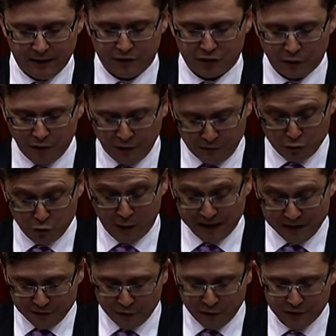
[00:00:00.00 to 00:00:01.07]
in
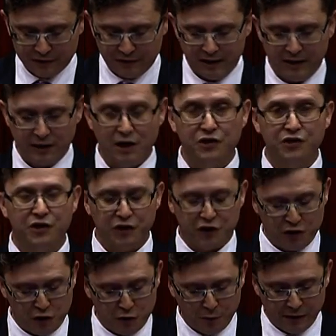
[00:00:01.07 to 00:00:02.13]
2013
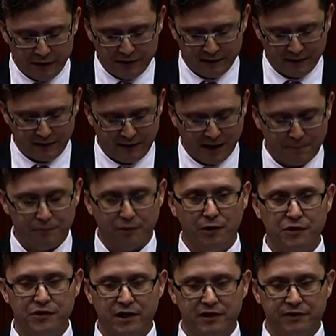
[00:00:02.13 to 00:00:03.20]
secured that
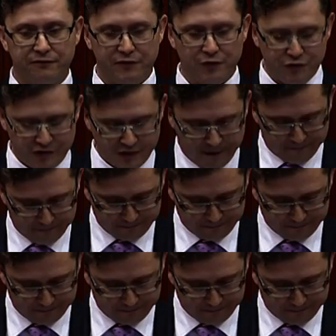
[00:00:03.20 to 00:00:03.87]
project's future.